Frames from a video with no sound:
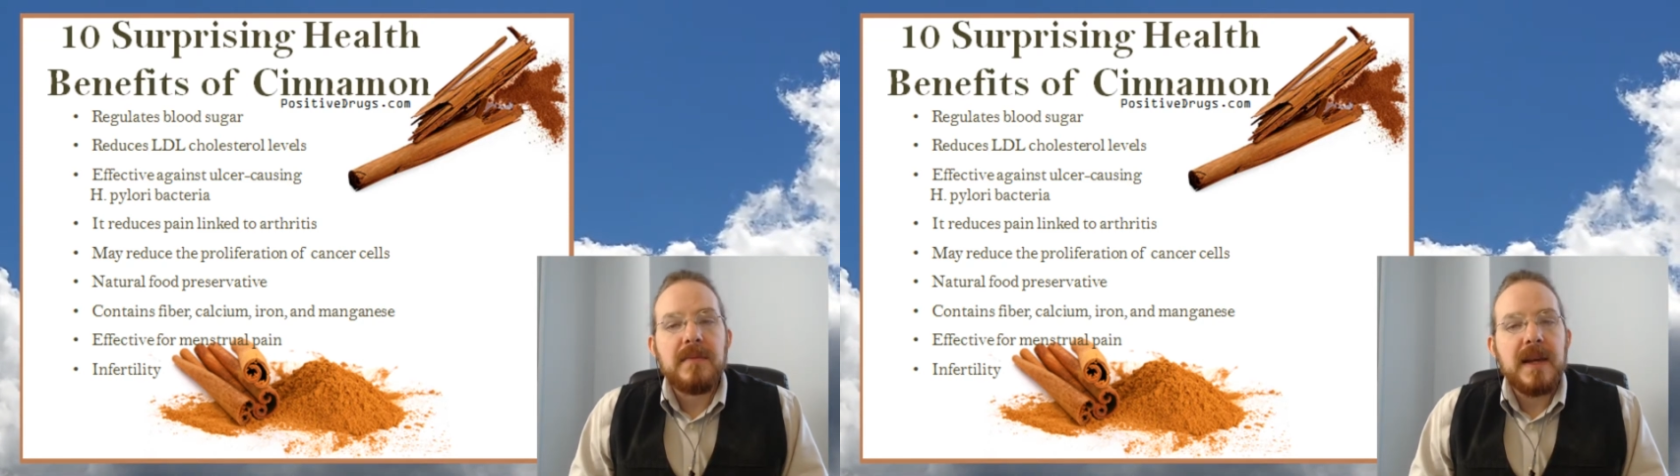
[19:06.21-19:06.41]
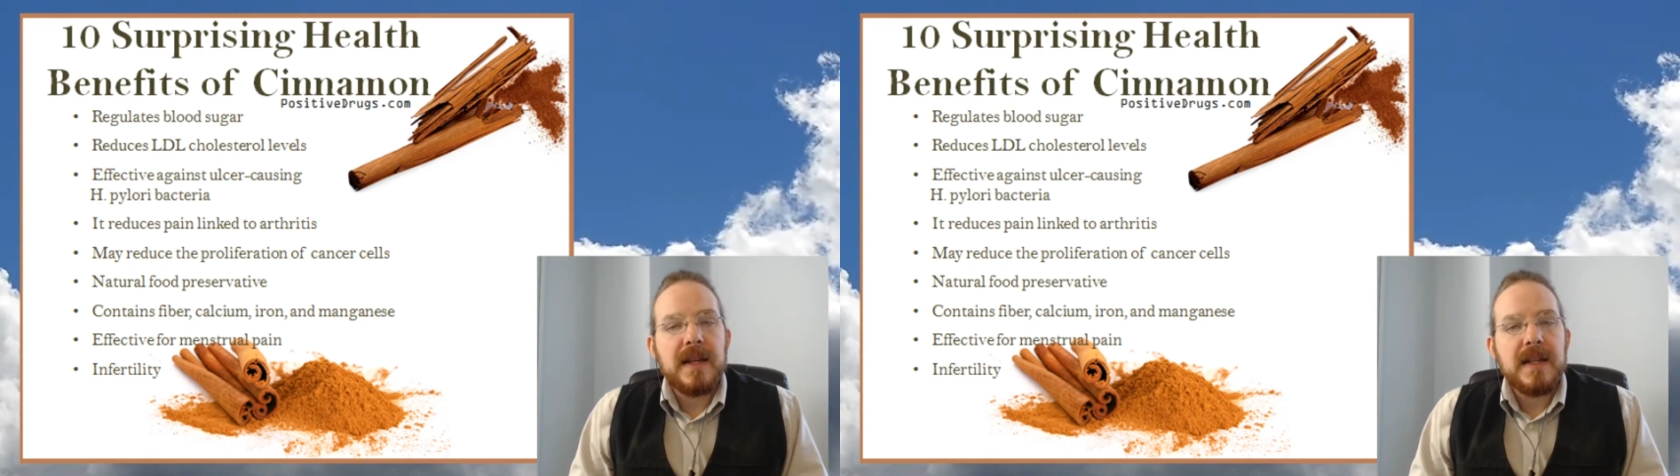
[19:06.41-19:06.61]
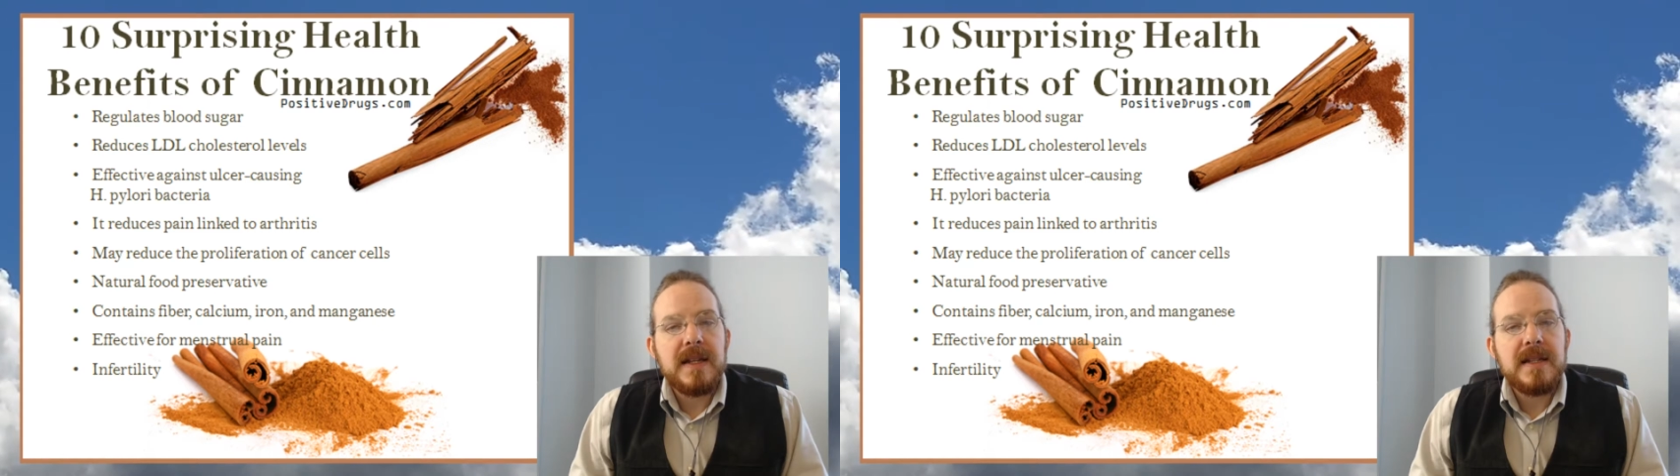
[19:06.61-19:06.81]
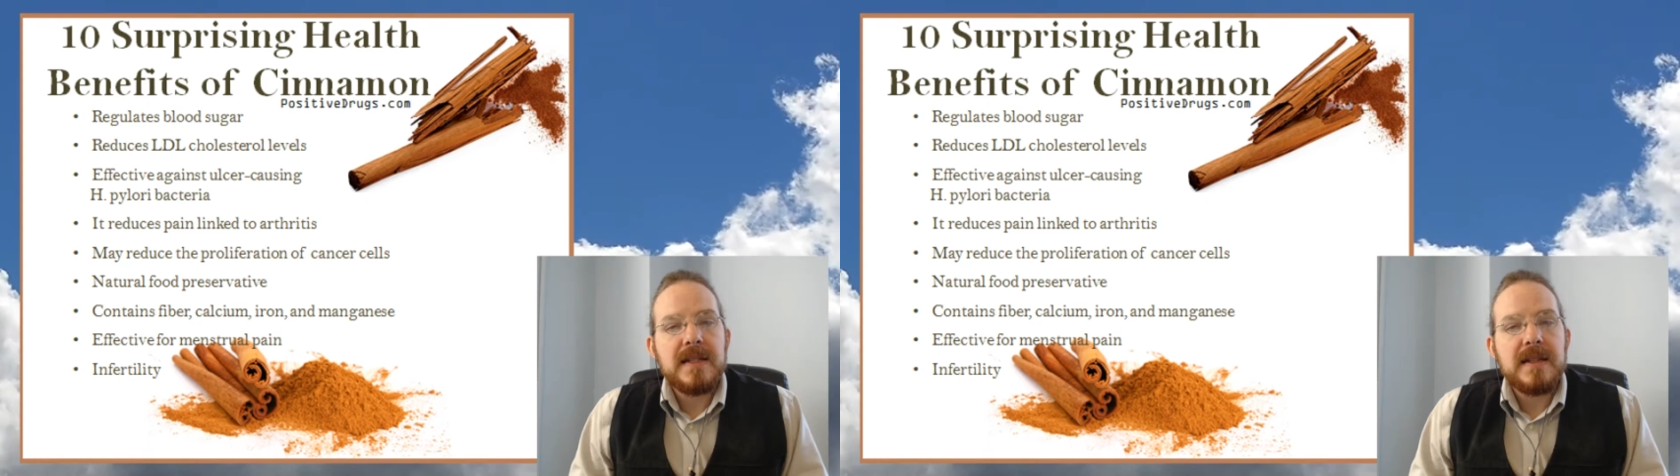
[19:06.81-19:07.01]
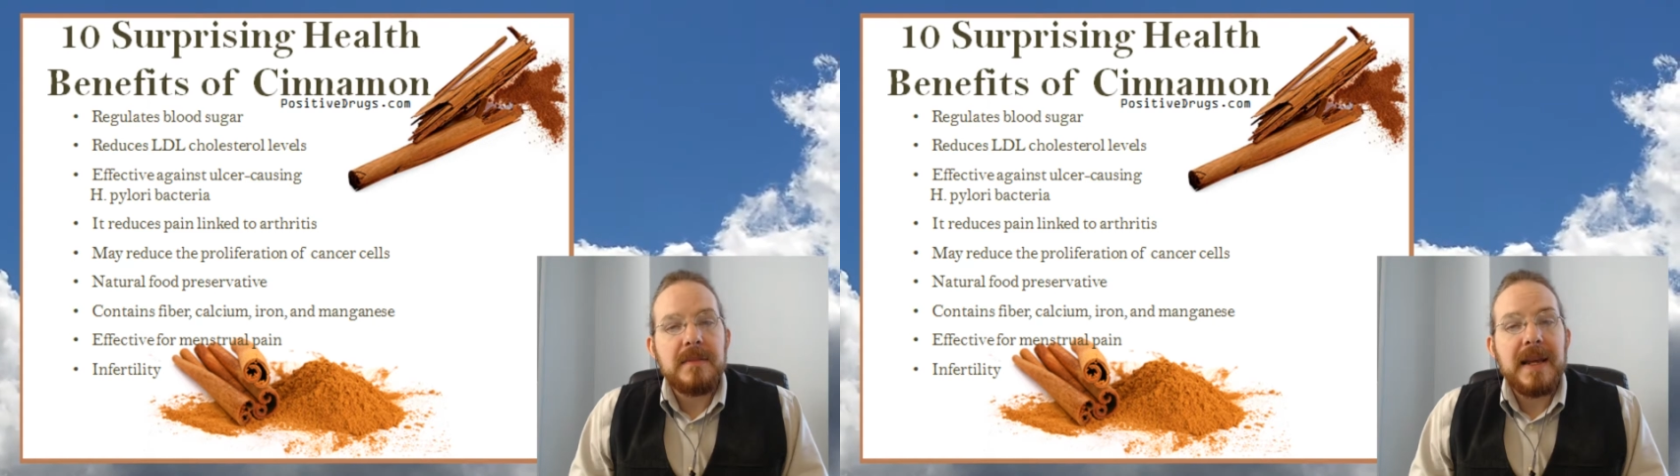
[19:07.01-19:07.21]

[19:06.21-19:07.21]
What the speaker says: manganese,